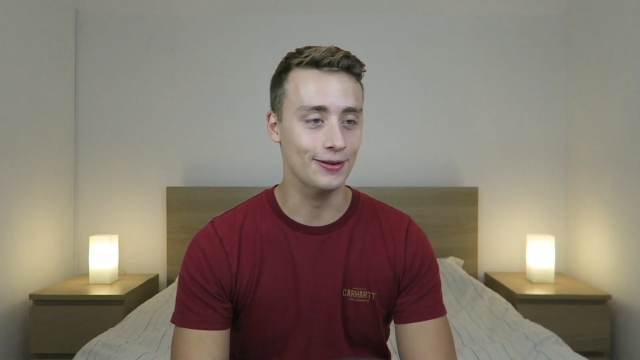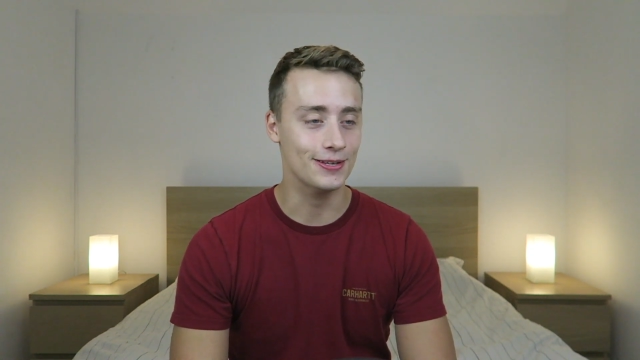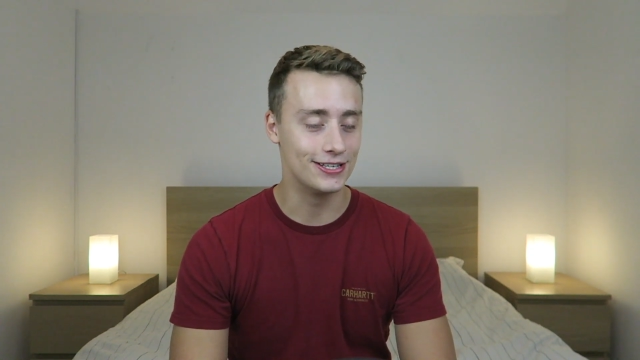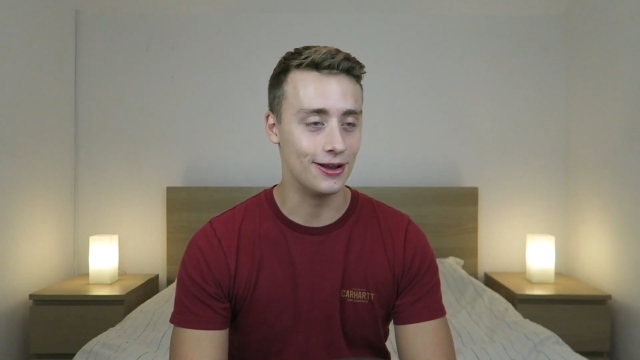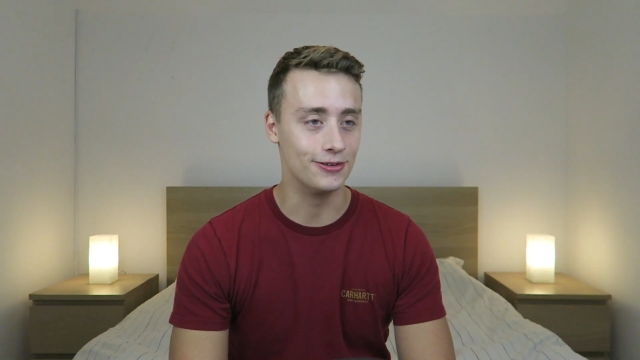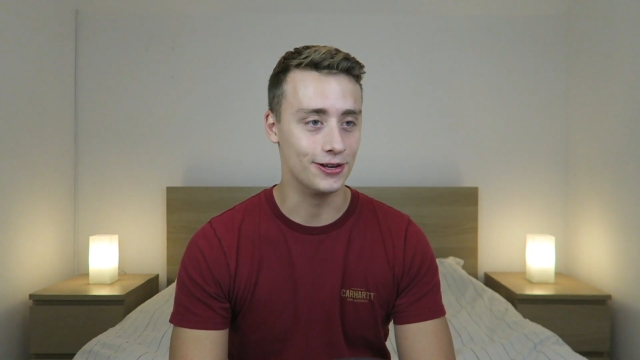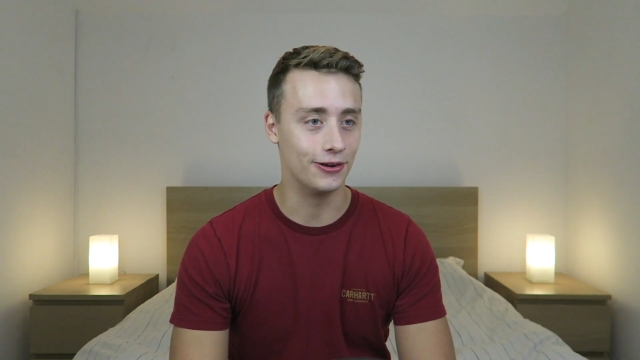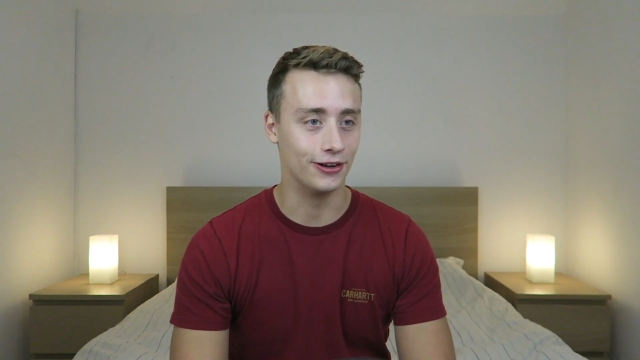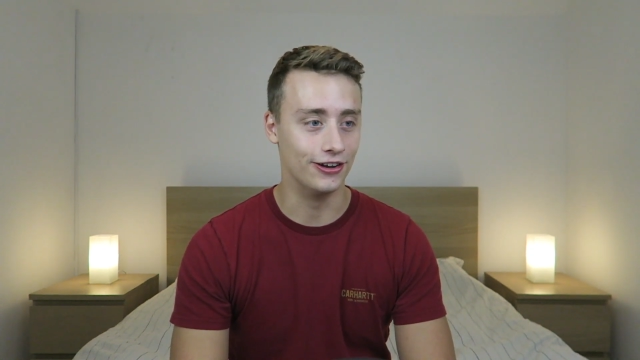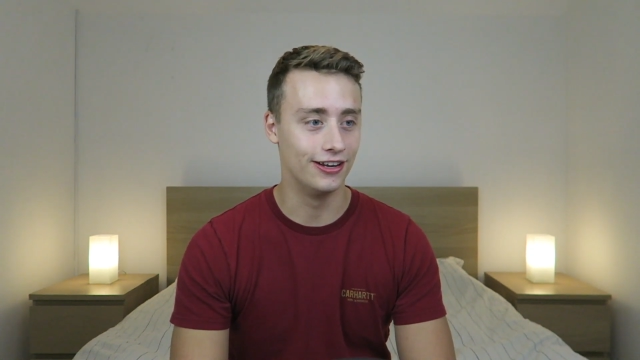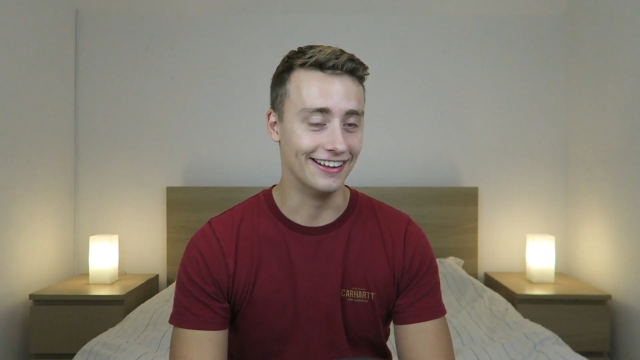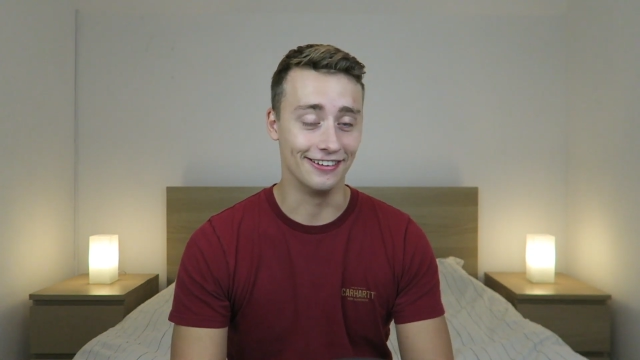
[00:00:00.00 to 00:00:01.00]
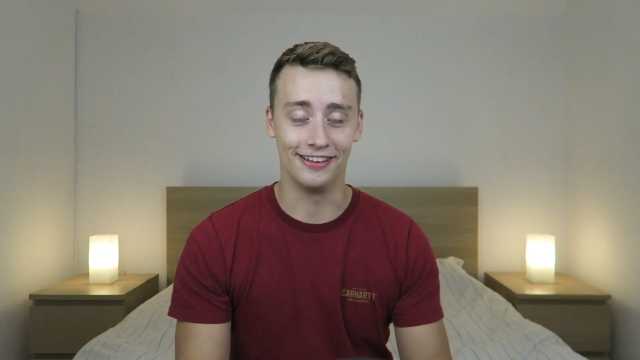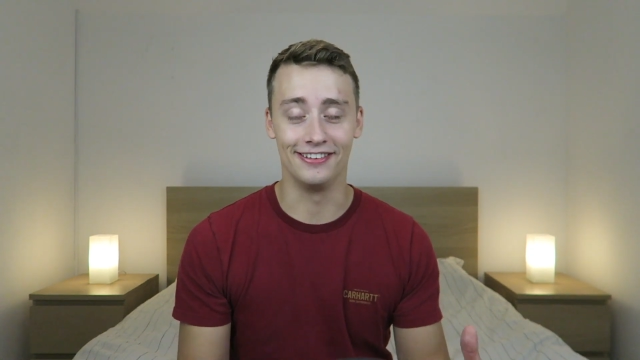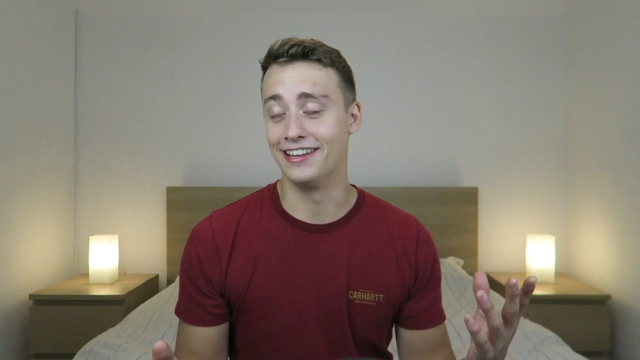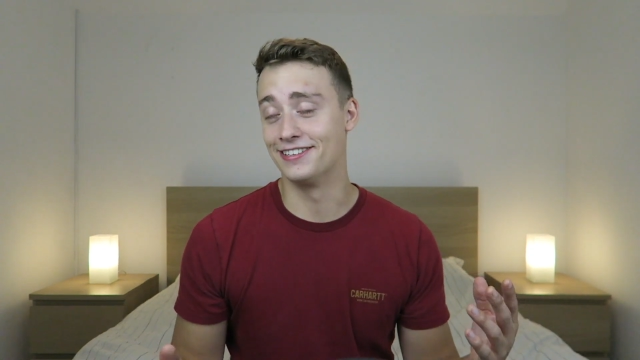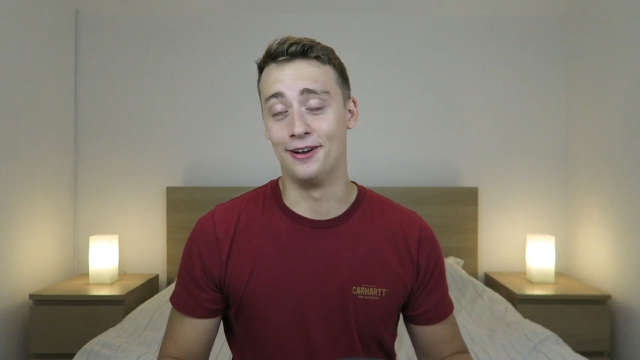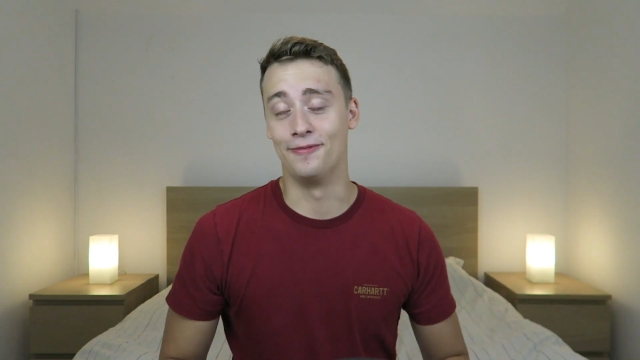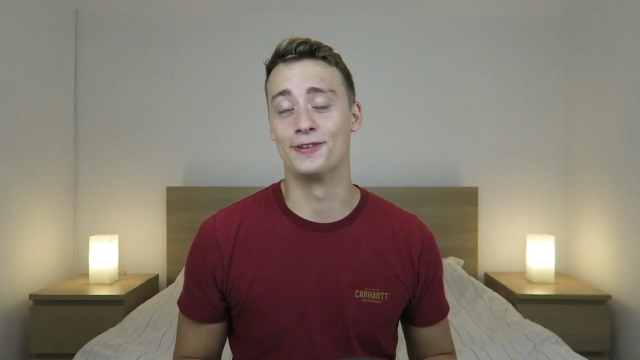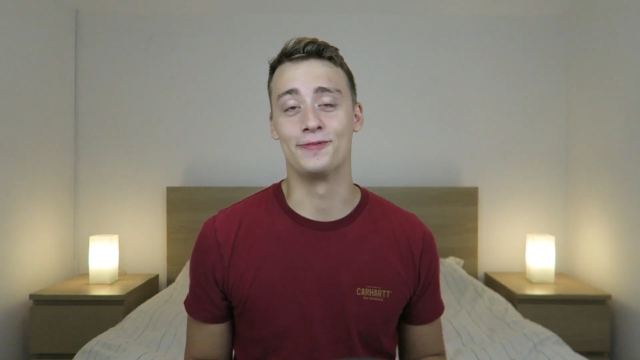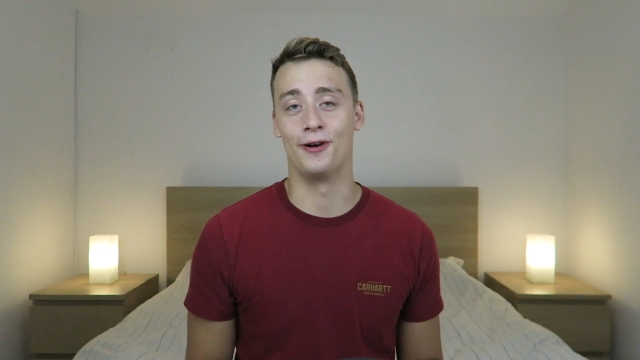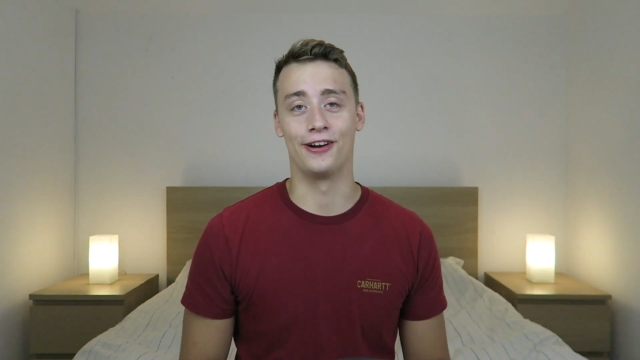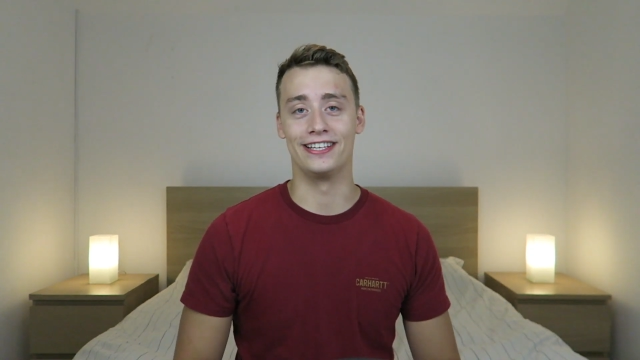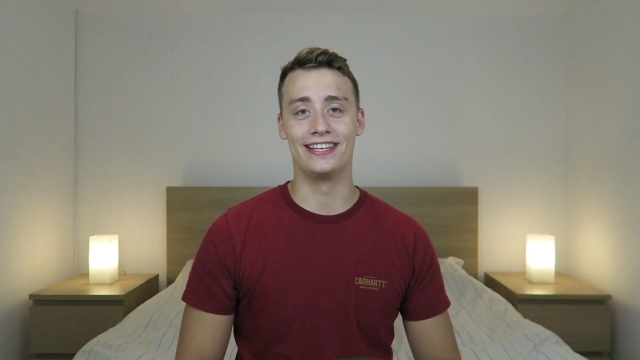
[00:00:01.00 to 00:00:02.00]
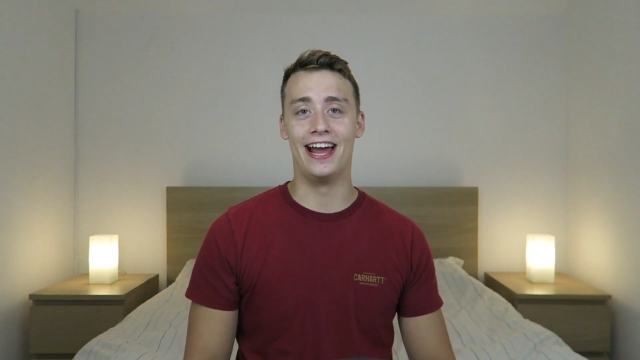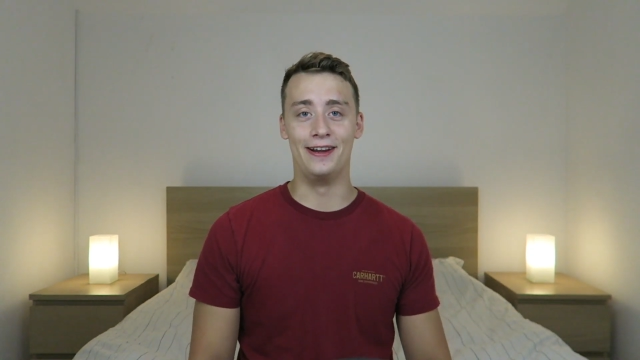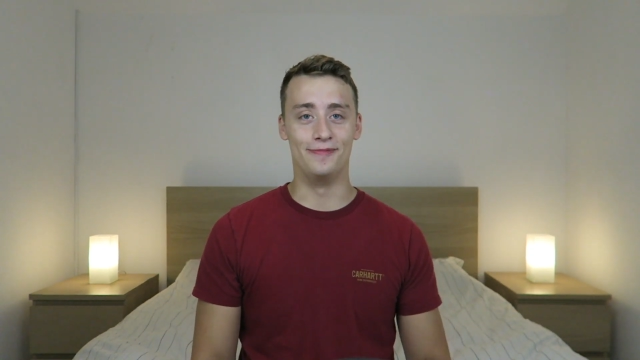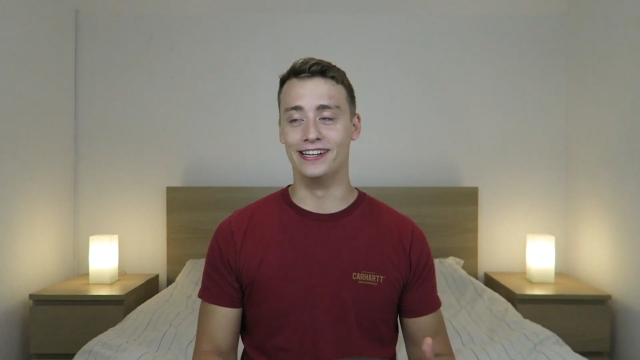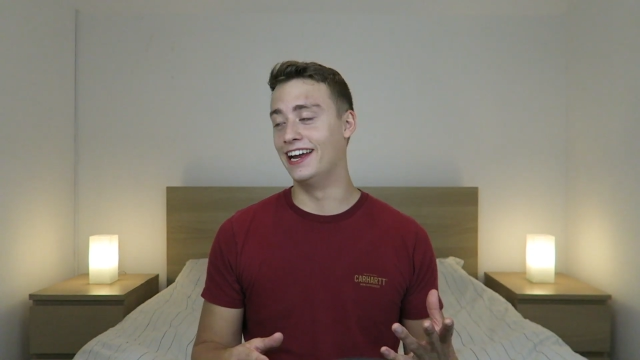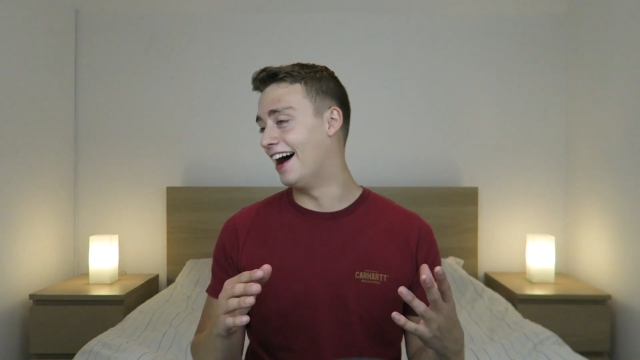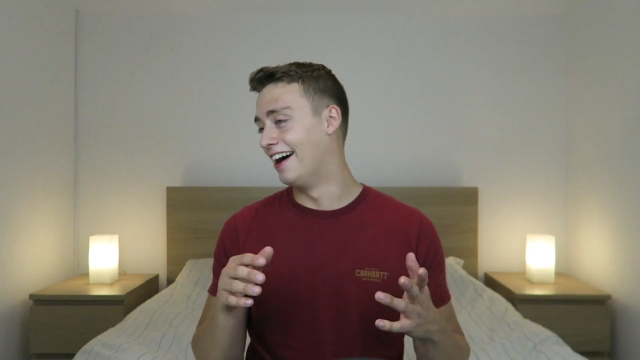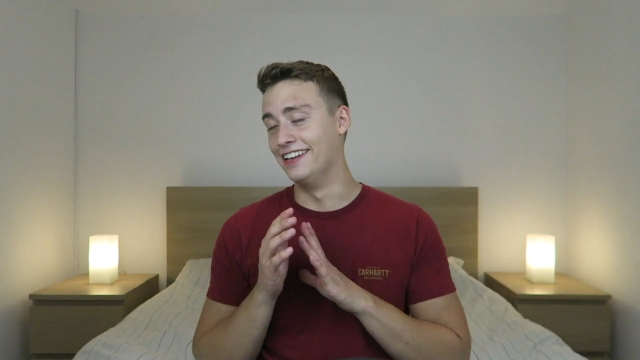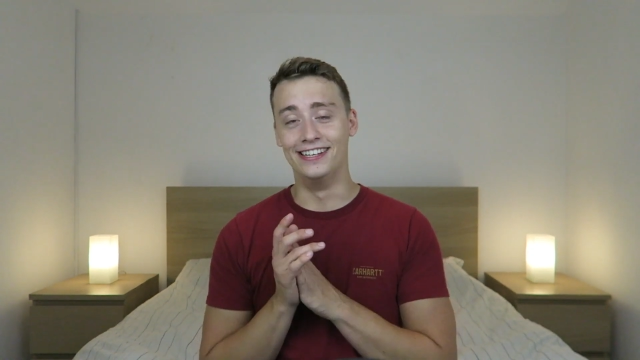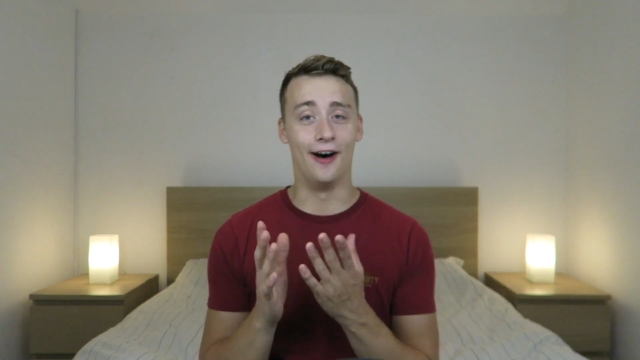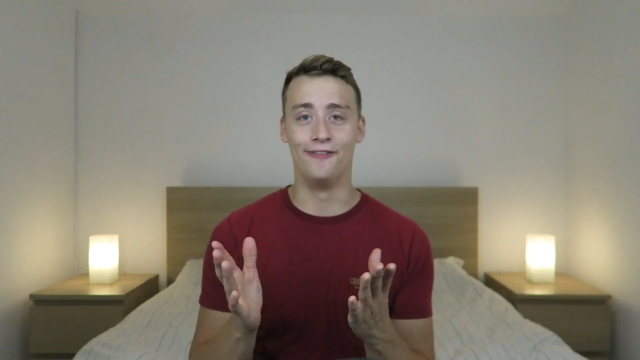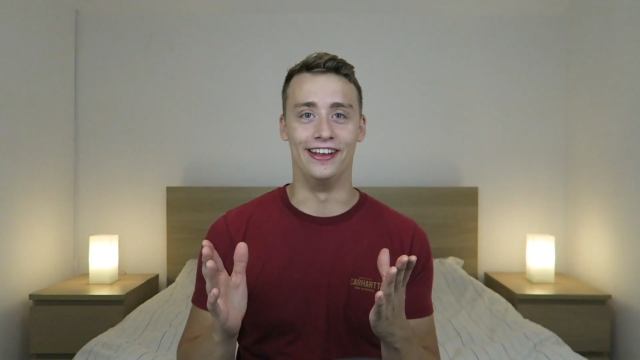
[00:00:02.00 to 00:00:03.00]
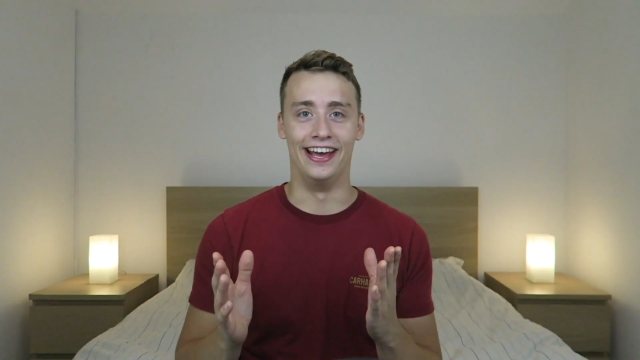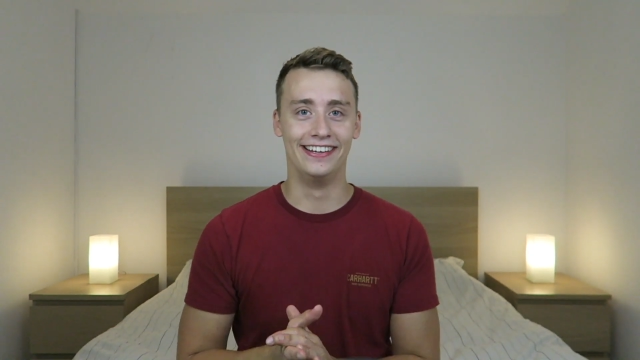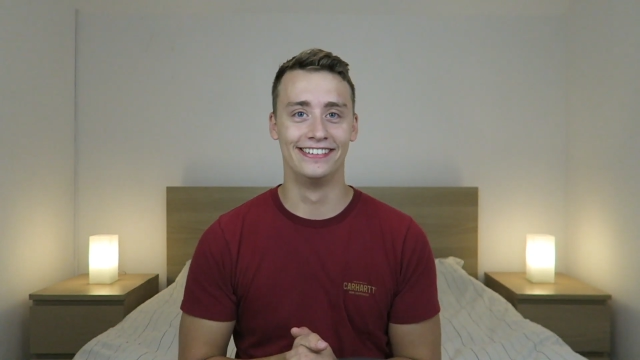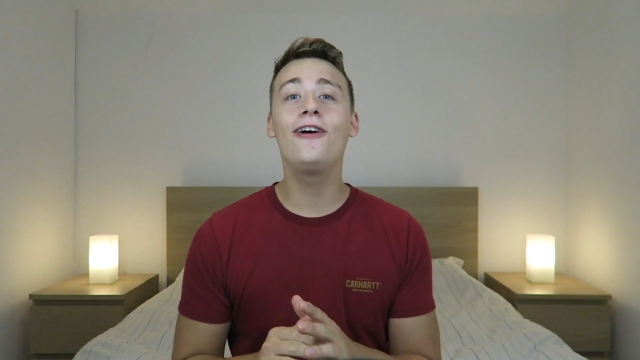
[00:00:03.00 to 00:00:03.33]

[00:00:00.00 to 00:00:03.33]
It was so, so good. Uh, there's not much more I can say, but yeah, loved it.